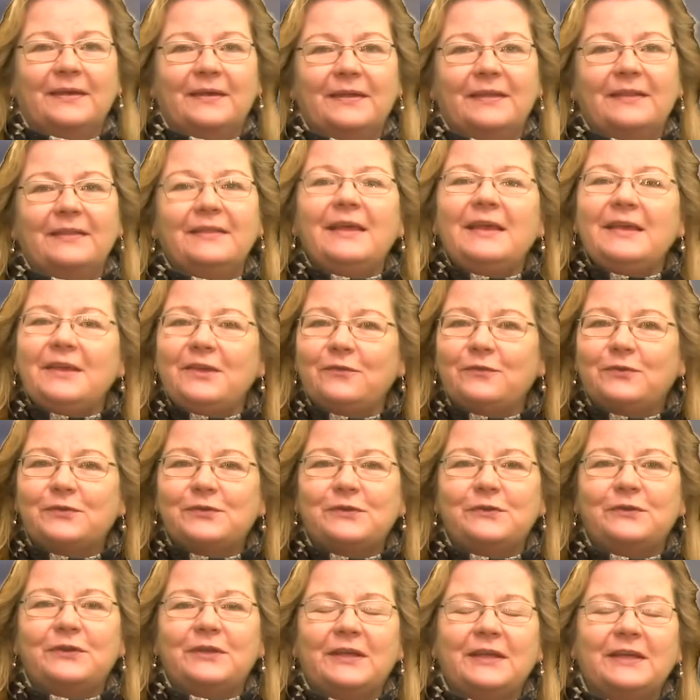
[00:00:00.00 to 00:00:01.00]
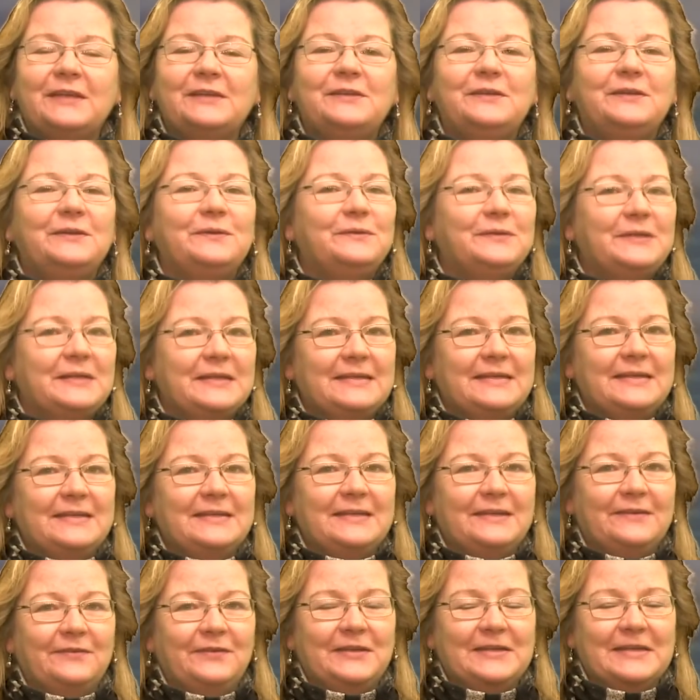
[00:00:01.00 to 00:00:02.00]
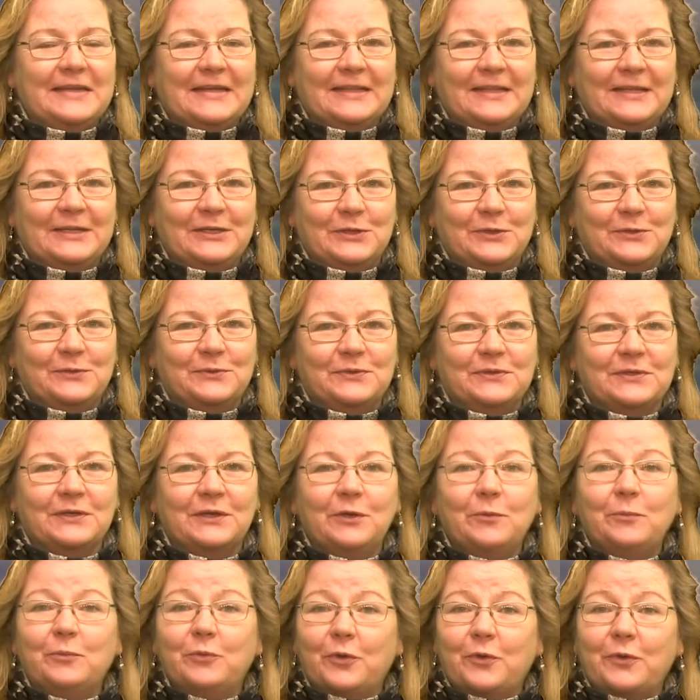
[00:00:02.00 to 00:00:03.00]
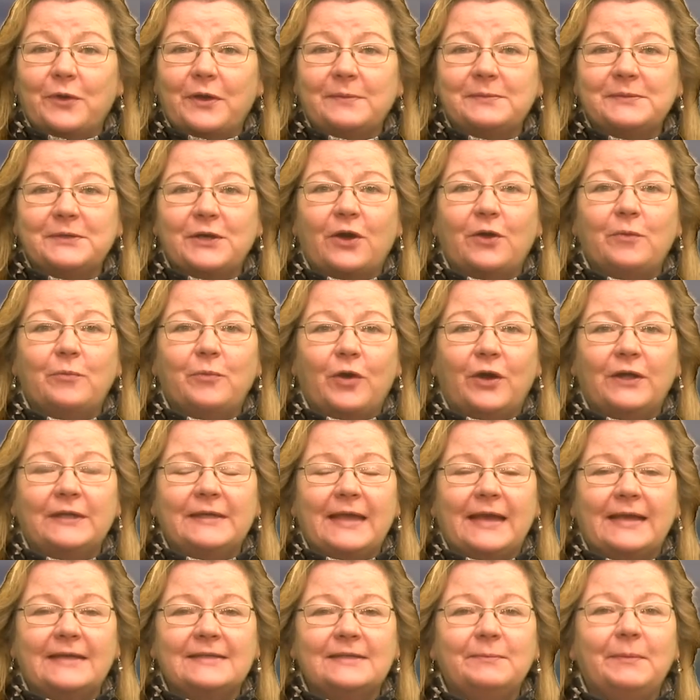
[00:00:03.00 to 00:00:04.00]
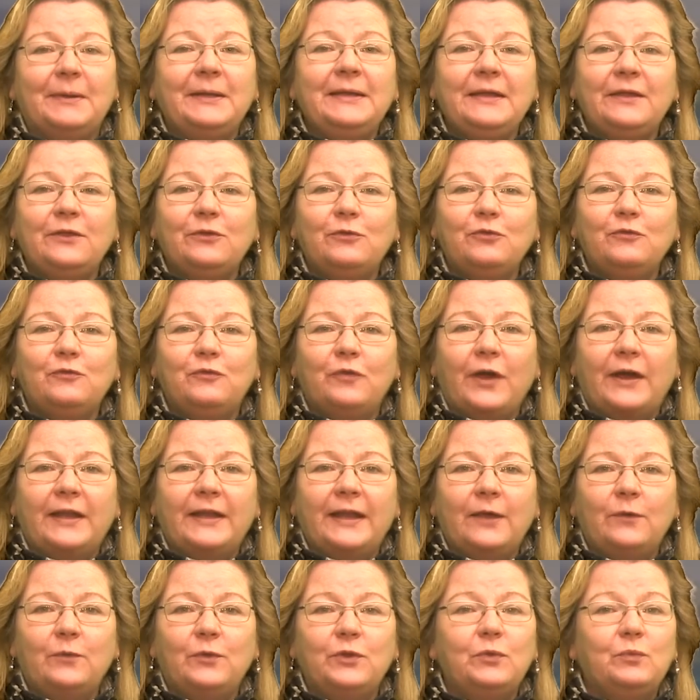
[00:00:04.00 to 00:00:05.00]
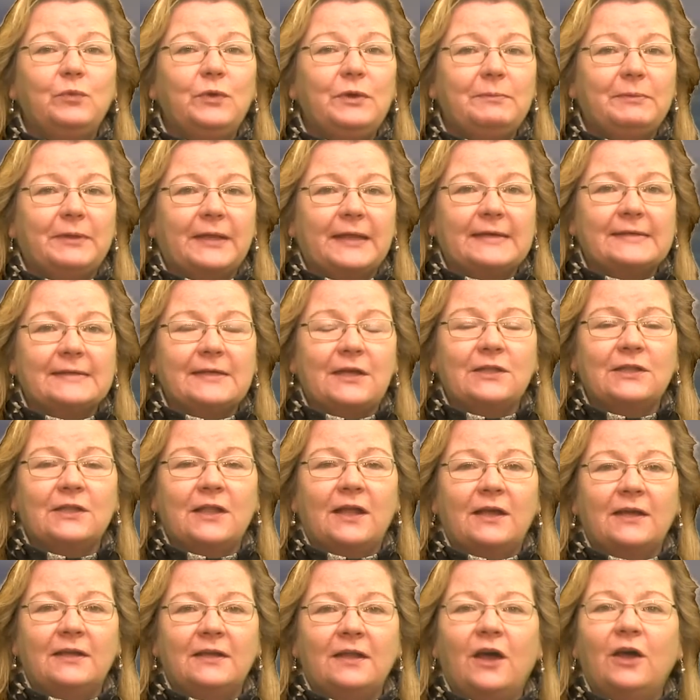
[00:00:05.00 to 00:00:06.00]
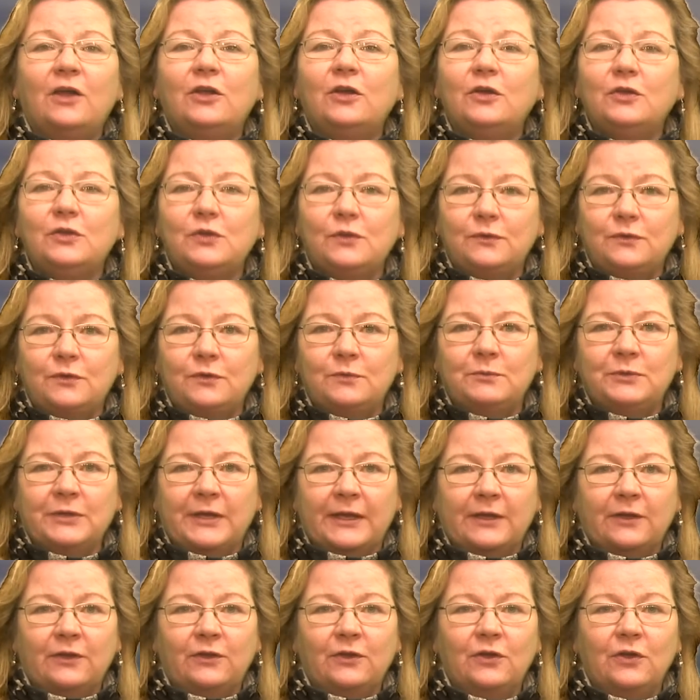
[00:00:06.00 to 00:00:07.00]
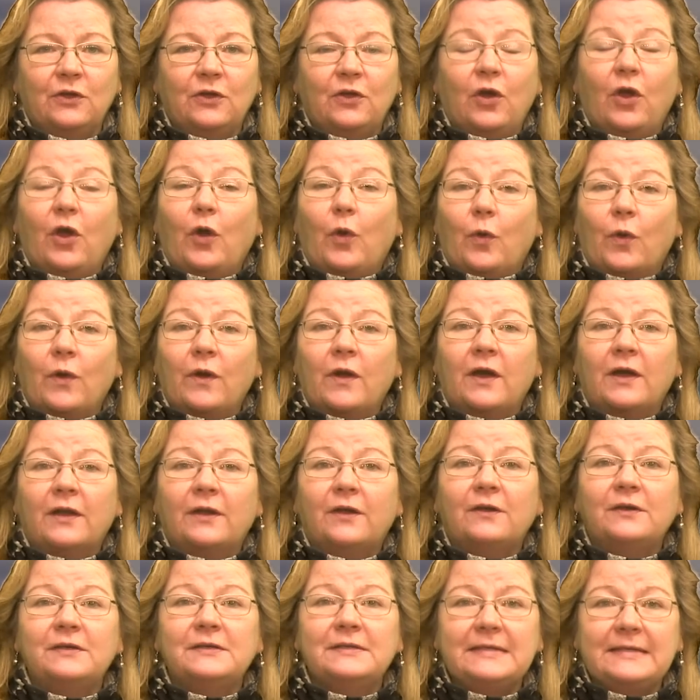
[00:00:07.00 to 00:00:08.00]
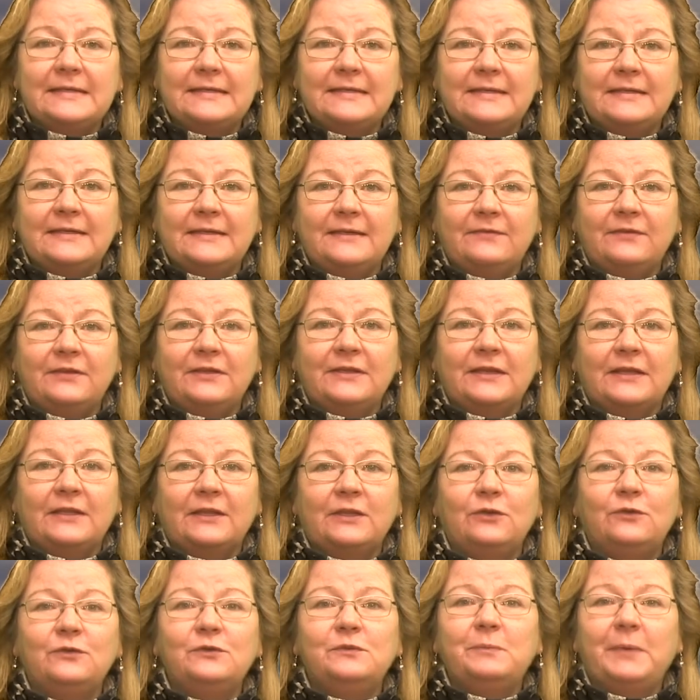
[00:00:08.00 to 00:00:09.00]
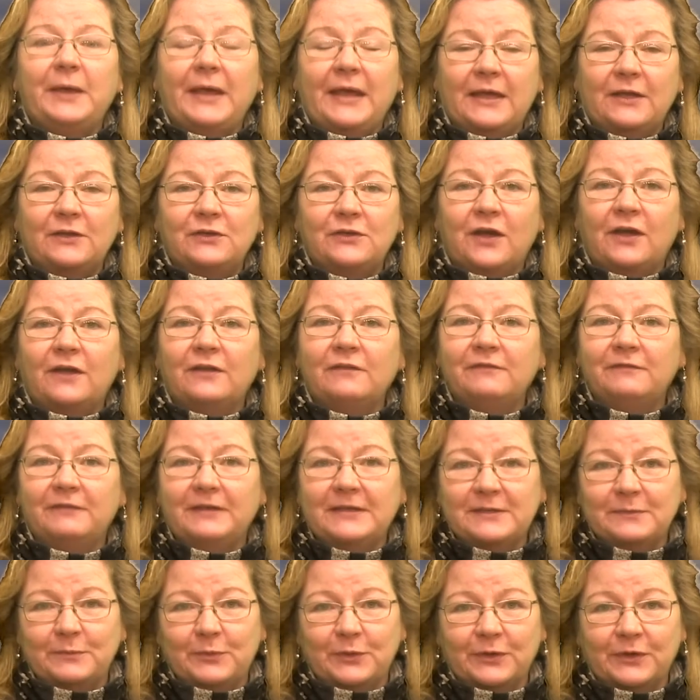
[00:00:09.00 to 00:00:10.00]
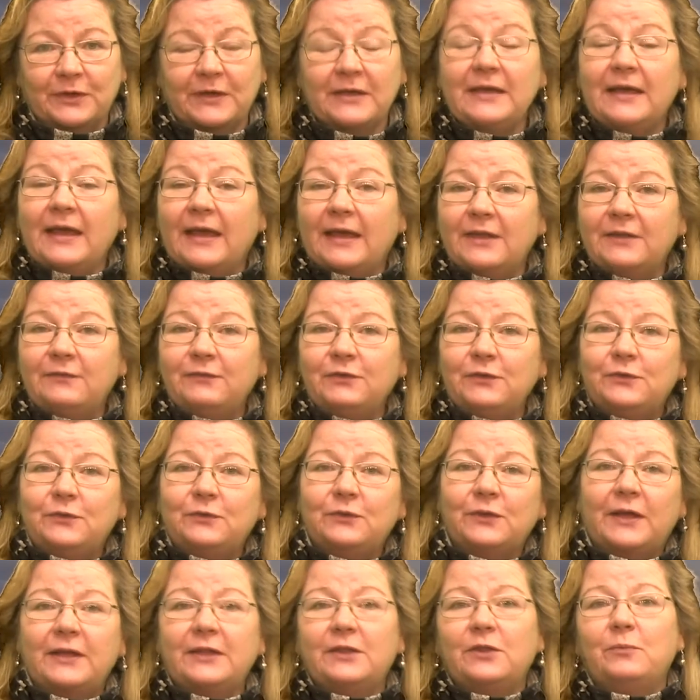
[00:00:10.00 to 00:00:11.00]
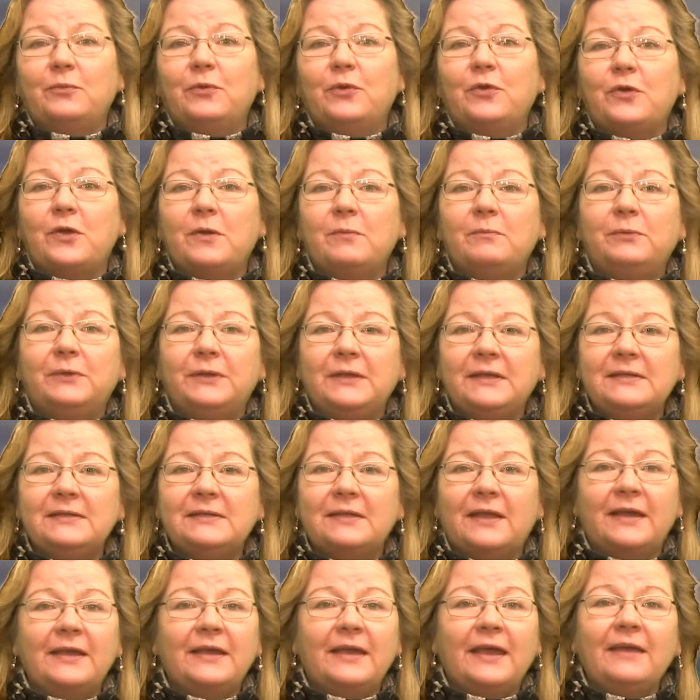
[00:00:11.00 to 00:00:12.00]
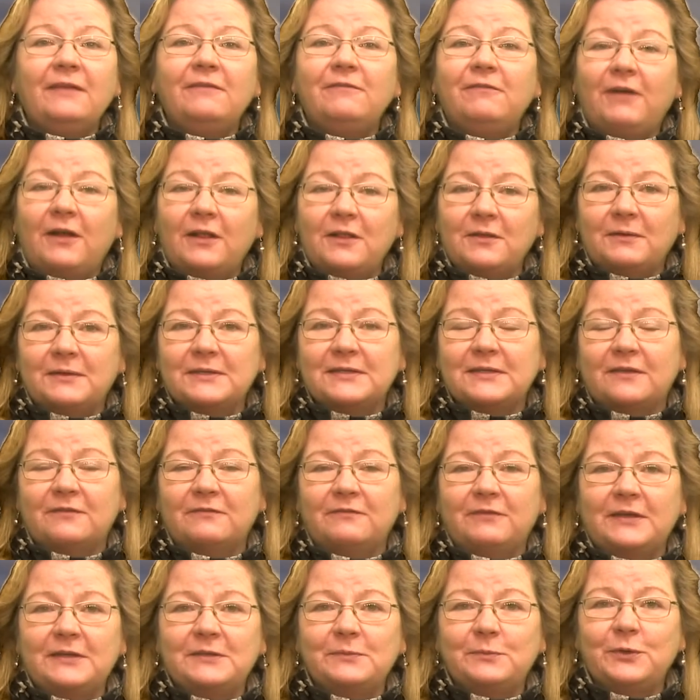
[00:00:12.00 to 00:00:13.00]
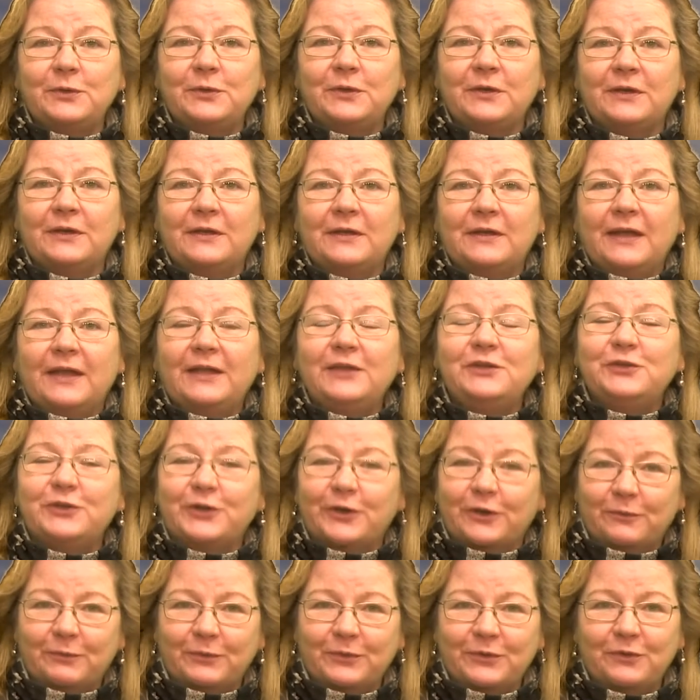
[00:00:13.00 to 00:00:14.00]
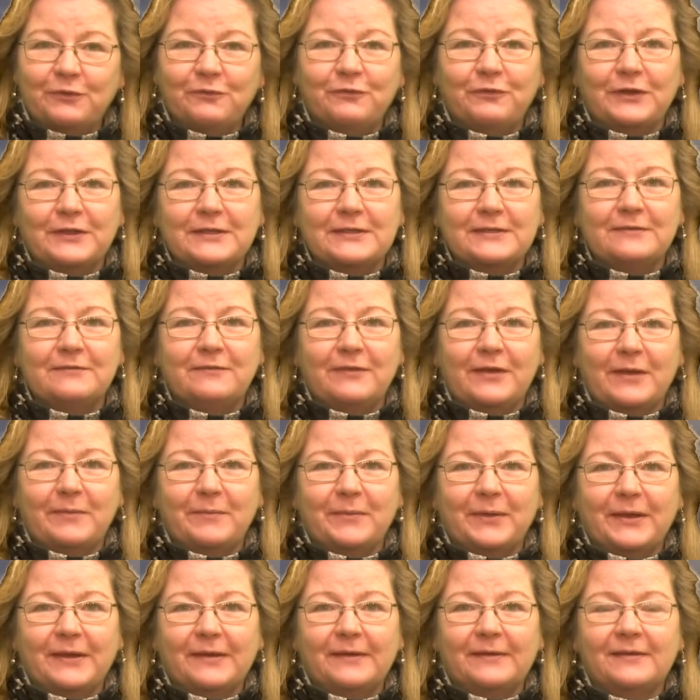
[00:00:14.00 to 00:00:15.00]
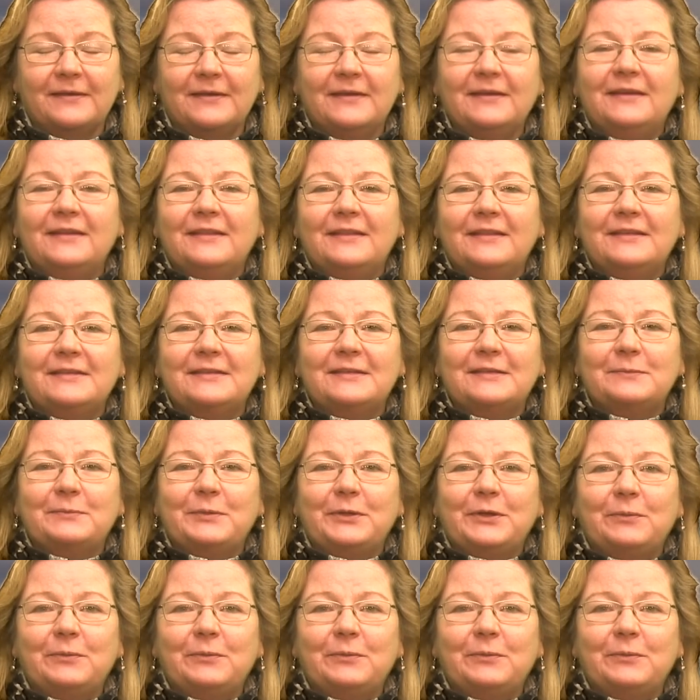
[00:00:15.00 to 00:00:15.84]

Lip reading: Thank you for tuning in to DCTV Daily News. Programs are broadcast Monday through Friday with replays online on our YouTube channel or on our DCTV Daily News page on Facebook. And if you do like the program, please like and follow us on Facebook and share it with your friends and family. This has been a